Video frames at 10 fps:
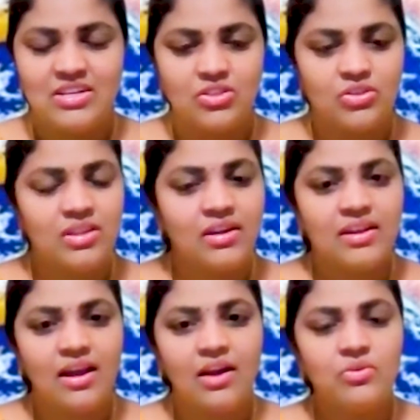So
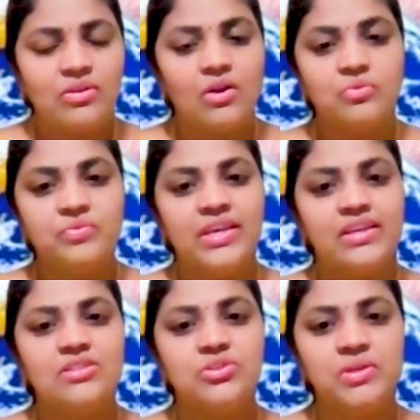that how we
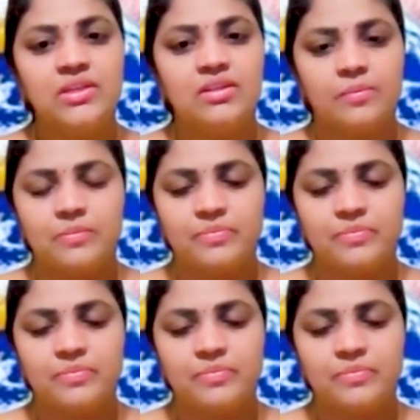can do it?